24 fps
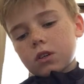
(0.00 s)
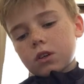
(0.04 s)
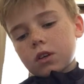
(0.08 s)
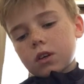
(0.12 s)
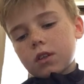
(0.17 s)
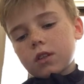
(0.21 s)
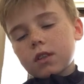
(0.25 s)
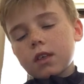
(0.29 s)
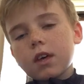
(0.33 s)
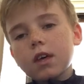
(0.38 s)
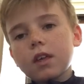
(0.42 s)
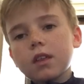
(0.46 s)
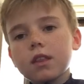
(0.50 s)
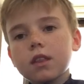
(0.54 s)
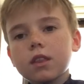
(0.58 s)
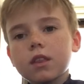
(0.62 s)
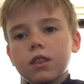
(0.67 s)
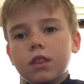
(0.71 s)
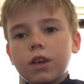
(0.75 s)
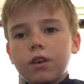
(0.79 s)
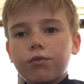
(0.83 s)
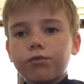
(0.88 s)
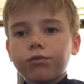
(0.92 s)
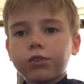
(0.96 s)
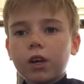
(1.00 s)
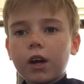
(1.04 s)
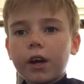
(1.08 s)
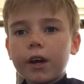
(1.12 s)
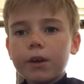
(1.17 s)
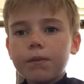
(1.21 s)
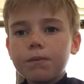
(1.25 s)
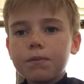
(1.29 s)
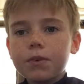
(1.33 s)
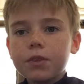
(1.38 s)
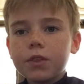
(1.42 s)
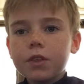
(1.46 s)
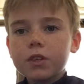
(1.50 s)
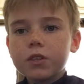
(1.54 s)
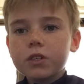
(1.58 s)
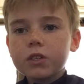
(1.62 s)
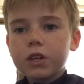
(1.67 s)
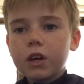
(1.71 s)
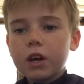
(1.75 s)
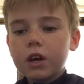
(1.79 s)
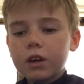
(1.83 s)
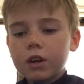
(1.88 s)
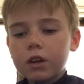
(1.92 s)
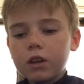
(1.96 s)
And then they fly up to the
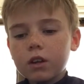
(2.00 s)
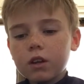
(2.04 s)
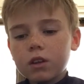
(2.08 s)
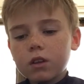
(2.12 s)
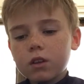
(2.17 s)
sun.